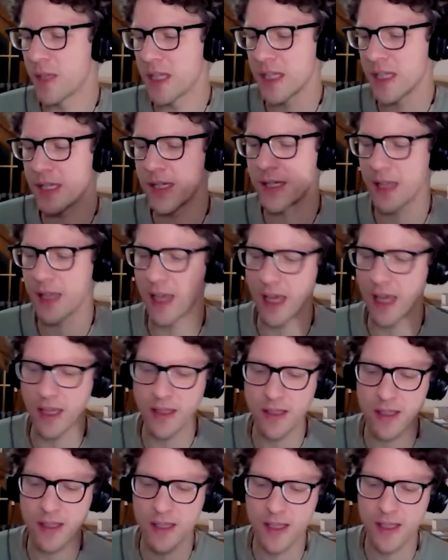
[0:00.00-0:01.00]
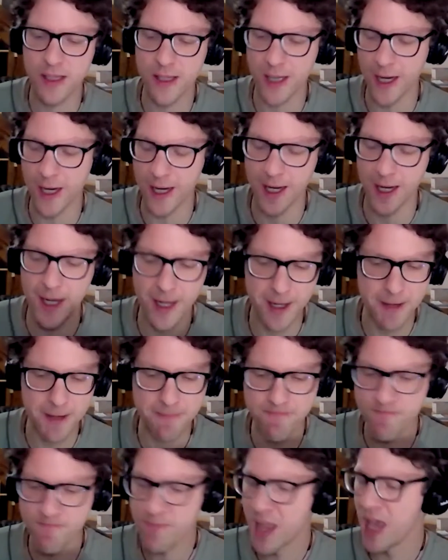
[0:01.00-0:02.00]
skin's
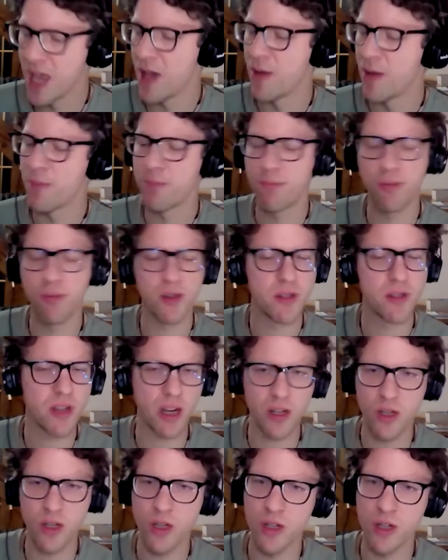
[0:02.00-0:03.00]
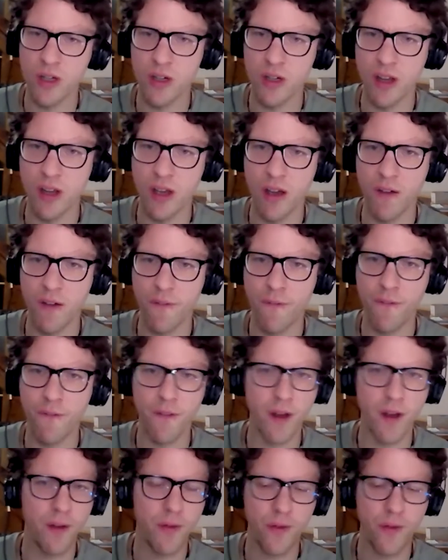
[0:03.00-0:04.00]
production
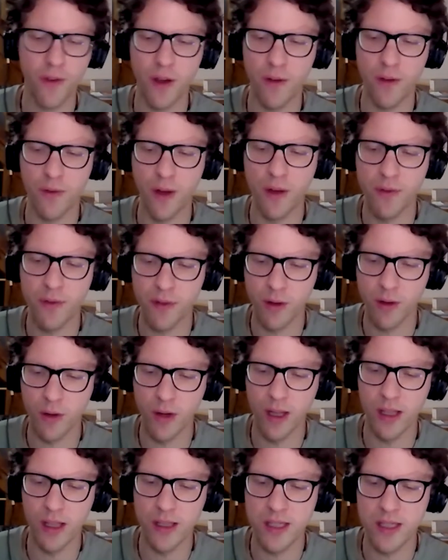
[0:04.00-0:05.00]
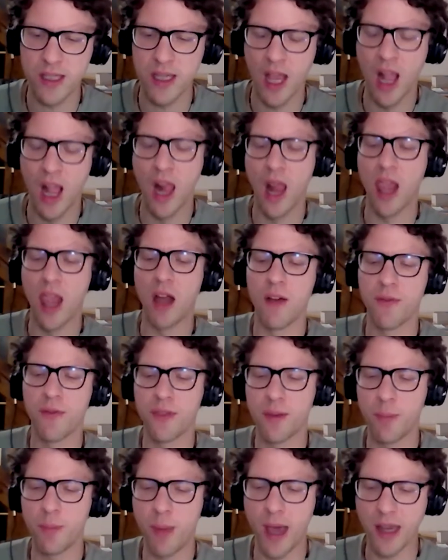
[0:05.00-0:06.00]
of oils, of
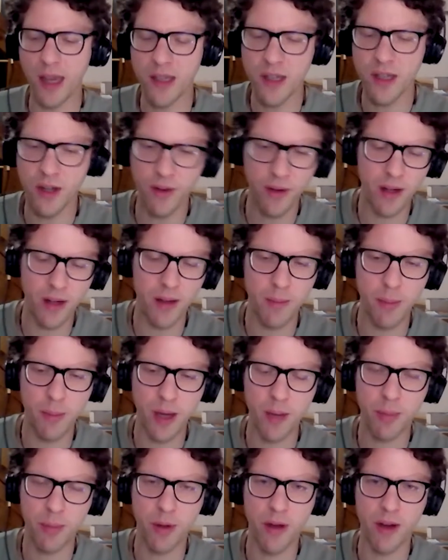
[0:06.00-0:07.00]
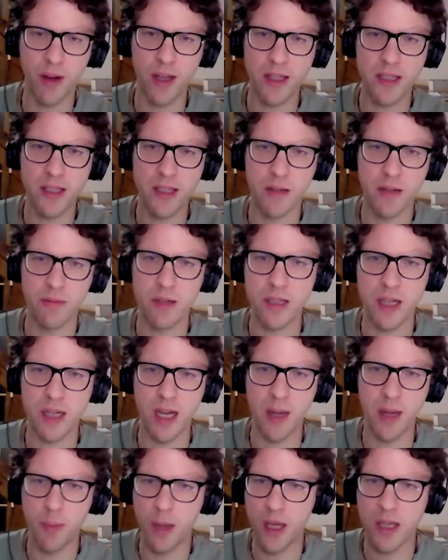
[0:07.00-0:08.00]
the bacterial byproducts that
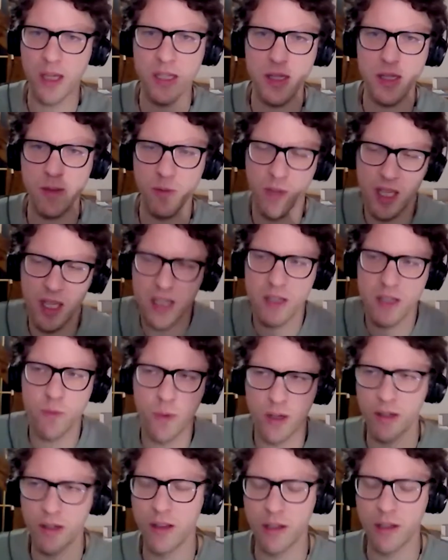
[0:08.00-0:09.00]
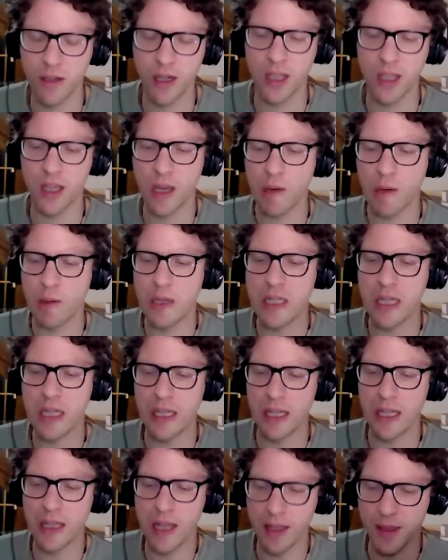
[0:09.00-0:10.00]
reside, because we're learning
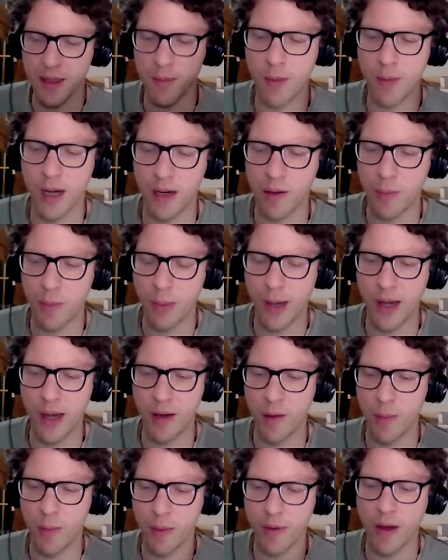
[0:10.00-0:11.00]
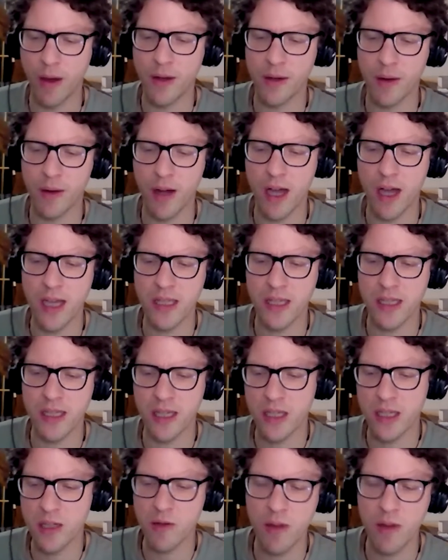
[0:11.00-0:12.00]
increasingly that the microbiome around your eyes is
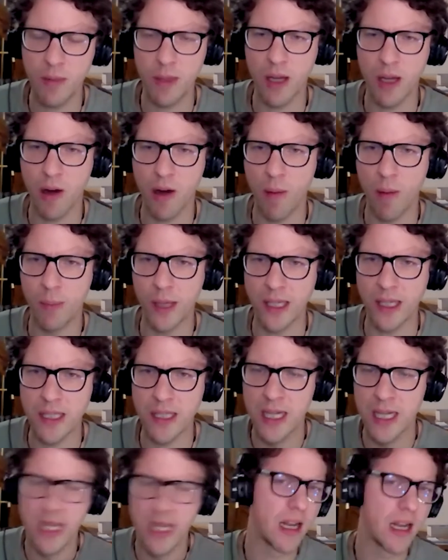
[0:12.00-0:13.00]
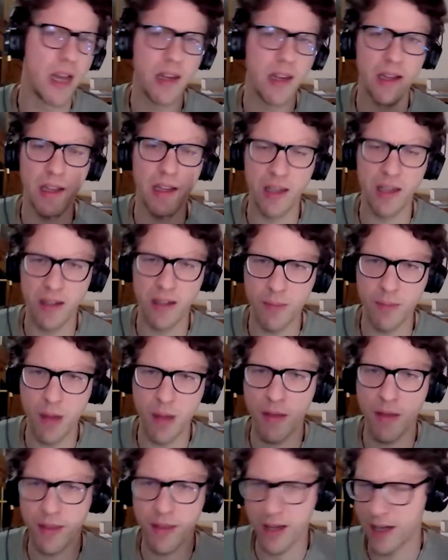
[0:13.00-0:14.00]
extremely complex, kind of like in your
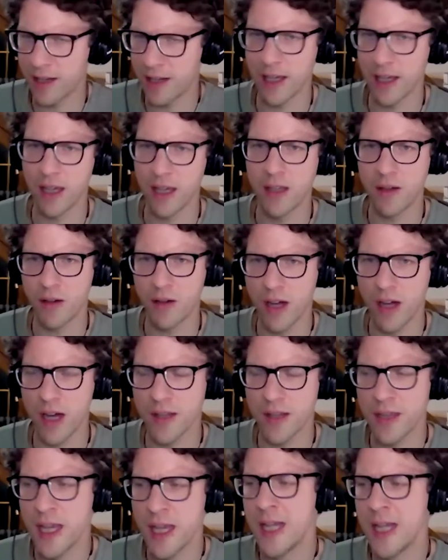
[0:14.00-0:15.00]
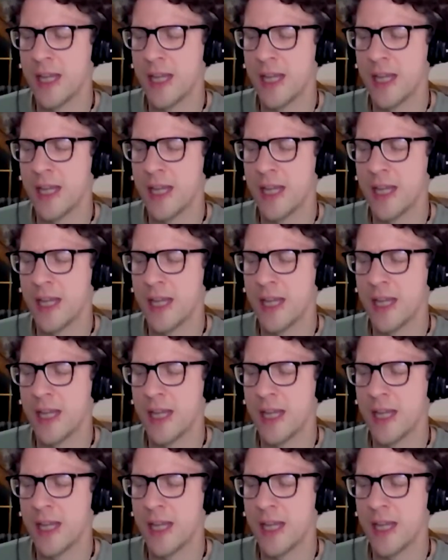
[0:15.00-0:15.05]
mouth, kind of like in your gut,